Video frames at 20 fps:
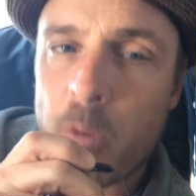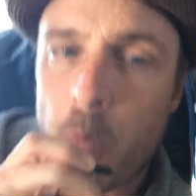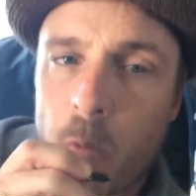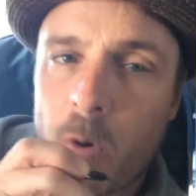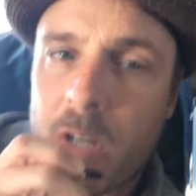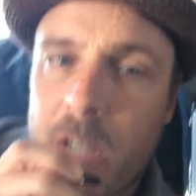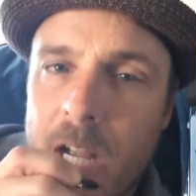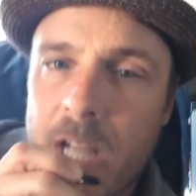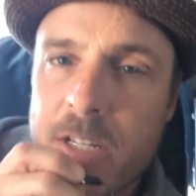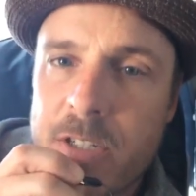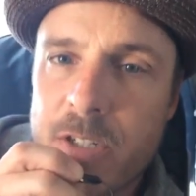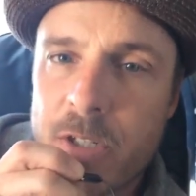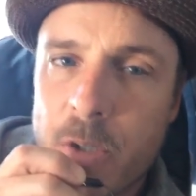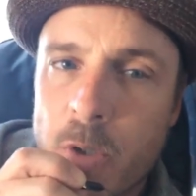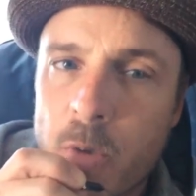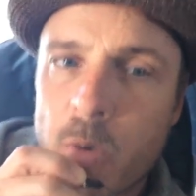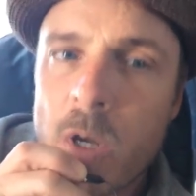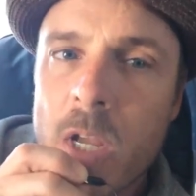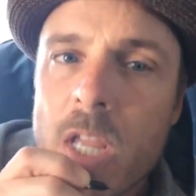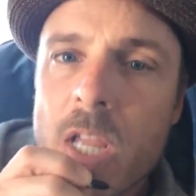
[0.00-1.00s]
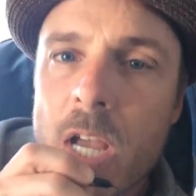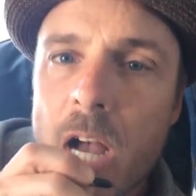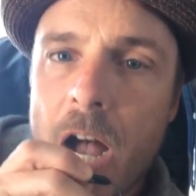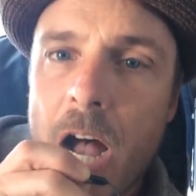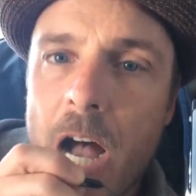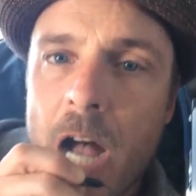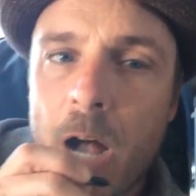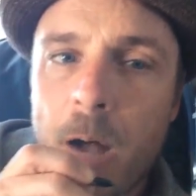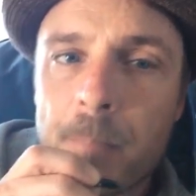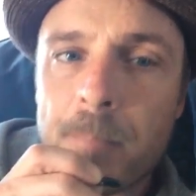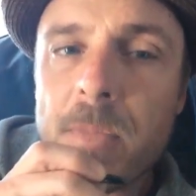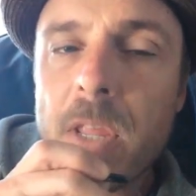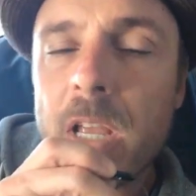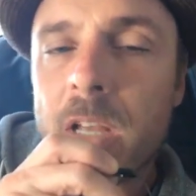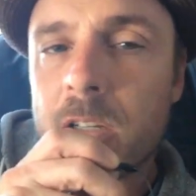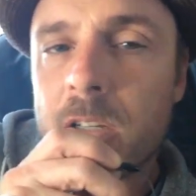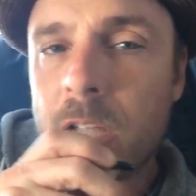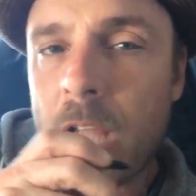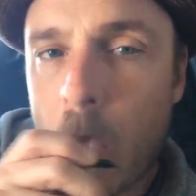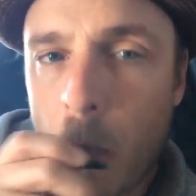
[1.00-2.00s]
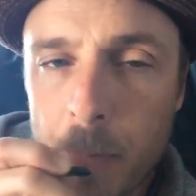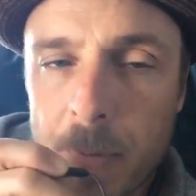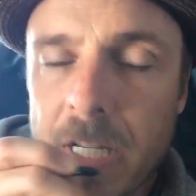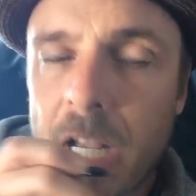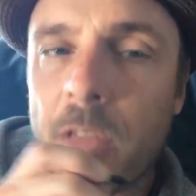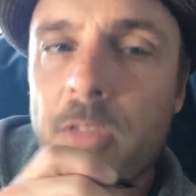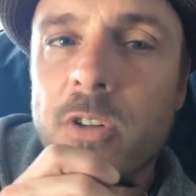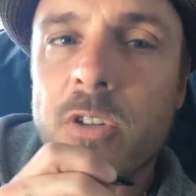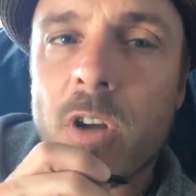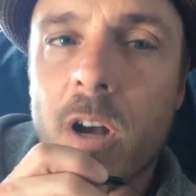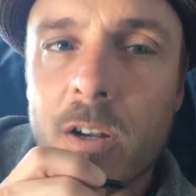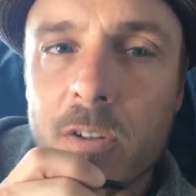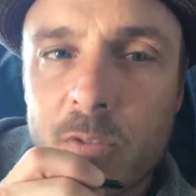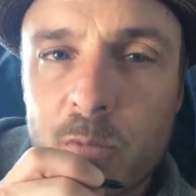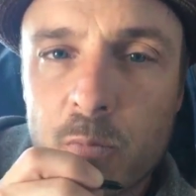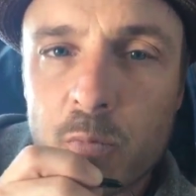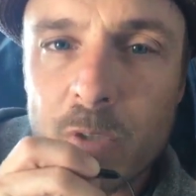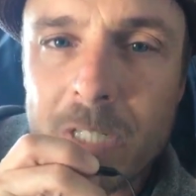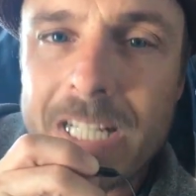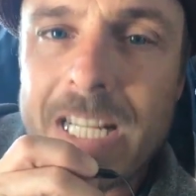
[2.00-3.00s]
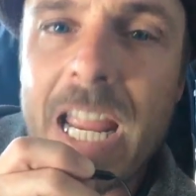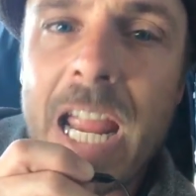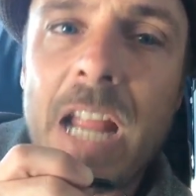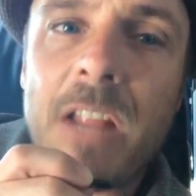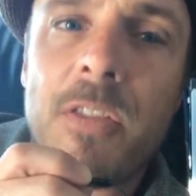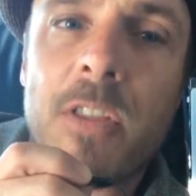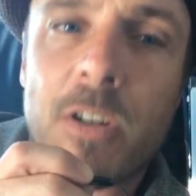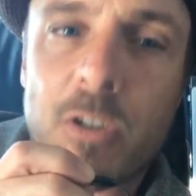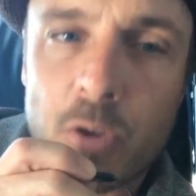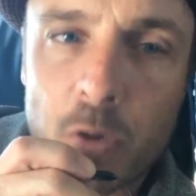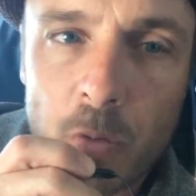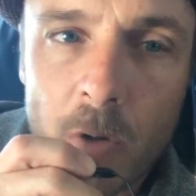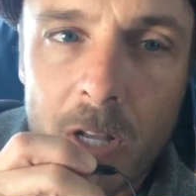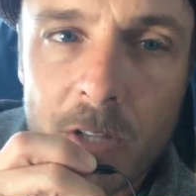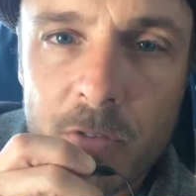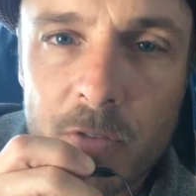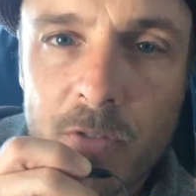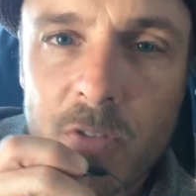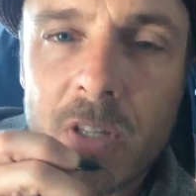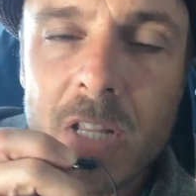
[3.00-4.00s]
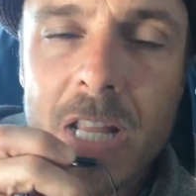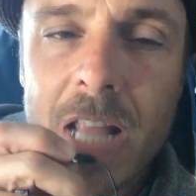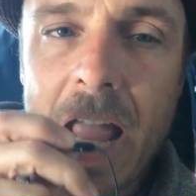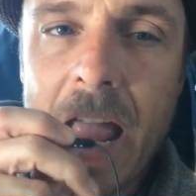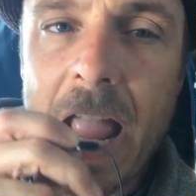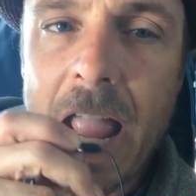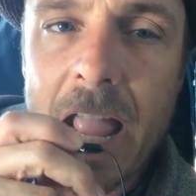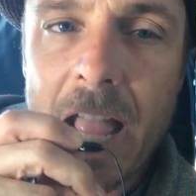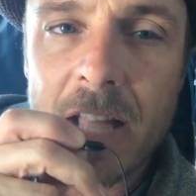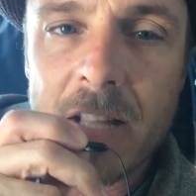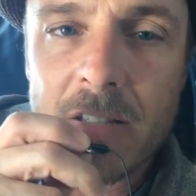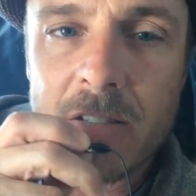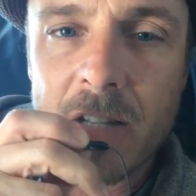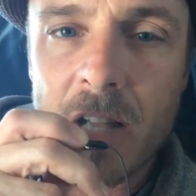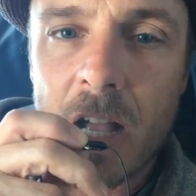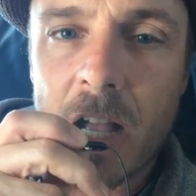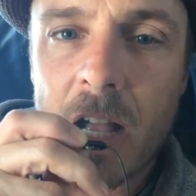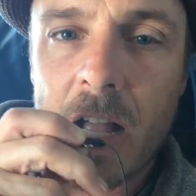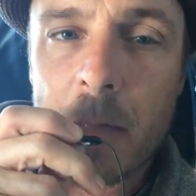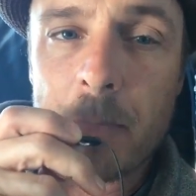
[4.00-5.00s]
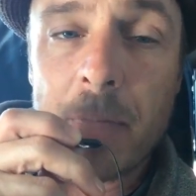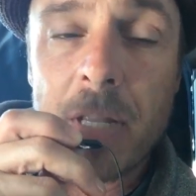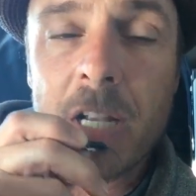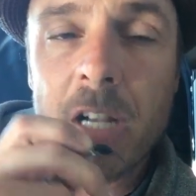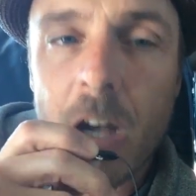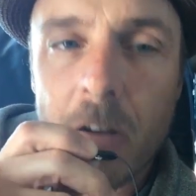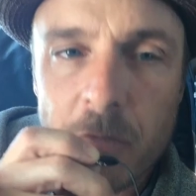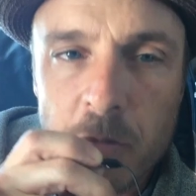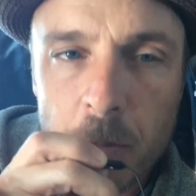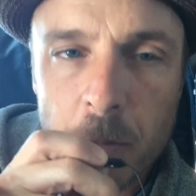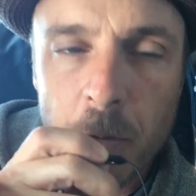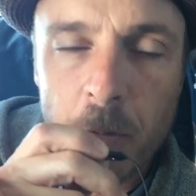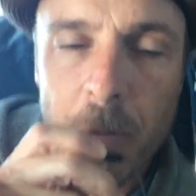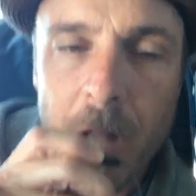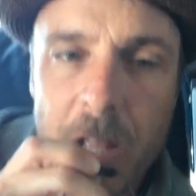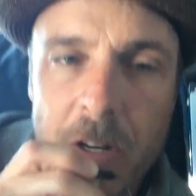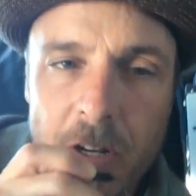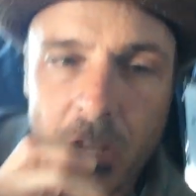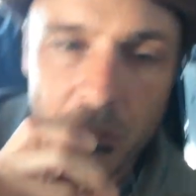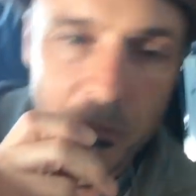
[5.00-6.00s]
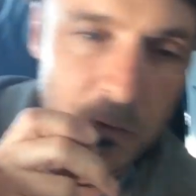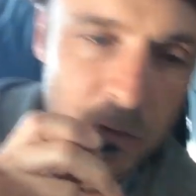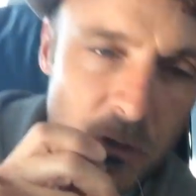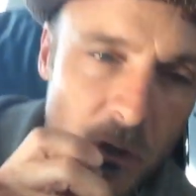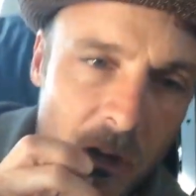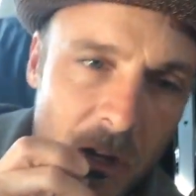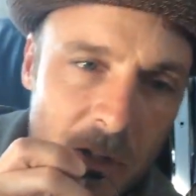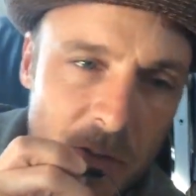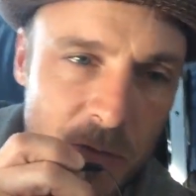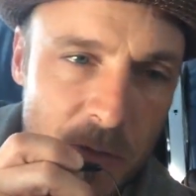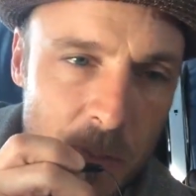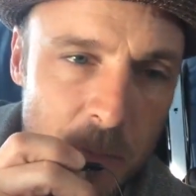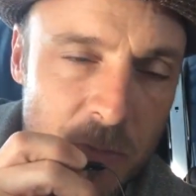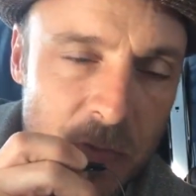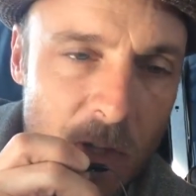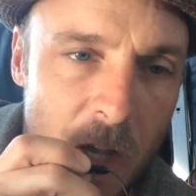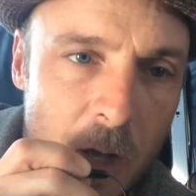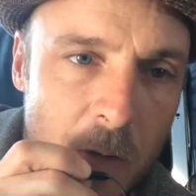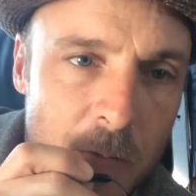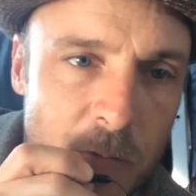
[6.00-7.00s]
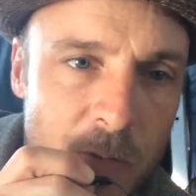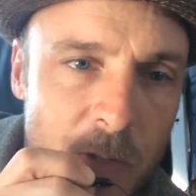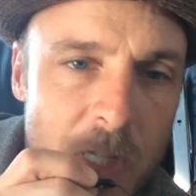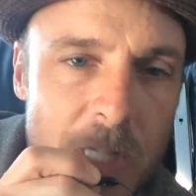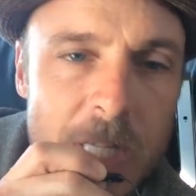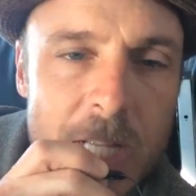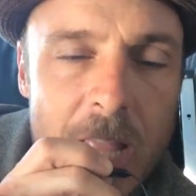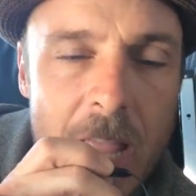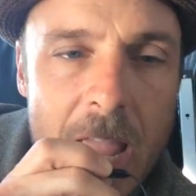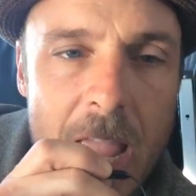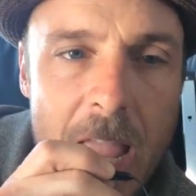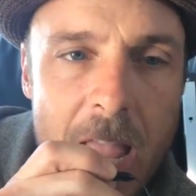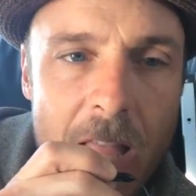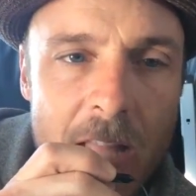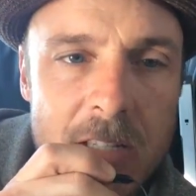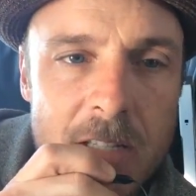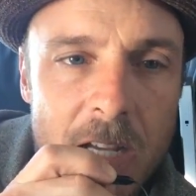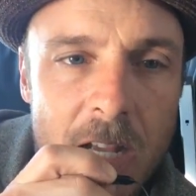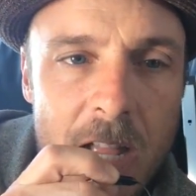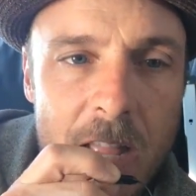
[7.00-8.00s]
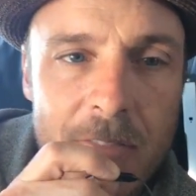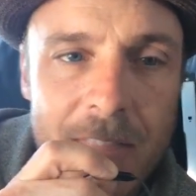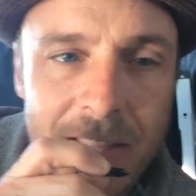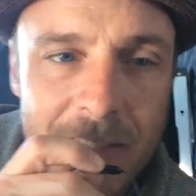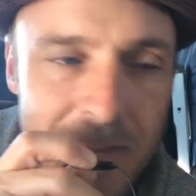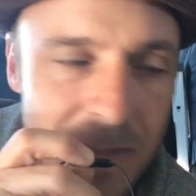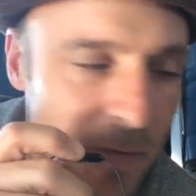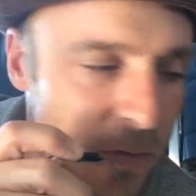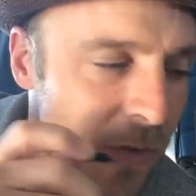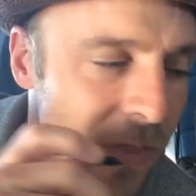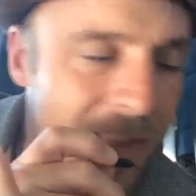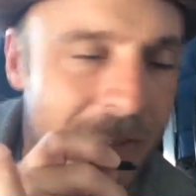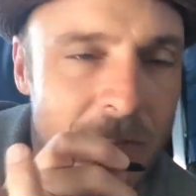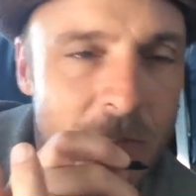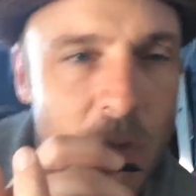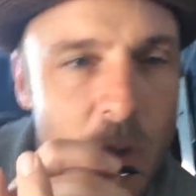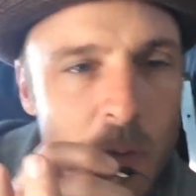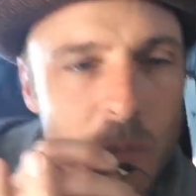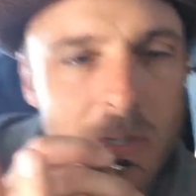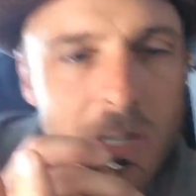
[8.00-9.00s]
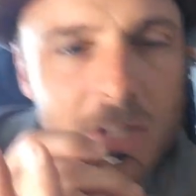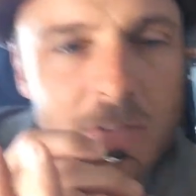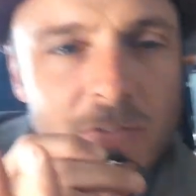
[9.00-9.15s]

the work I do, helping other dogs regain their trust and being comfortable around other dogs themselves. And that's it. So that's Q&A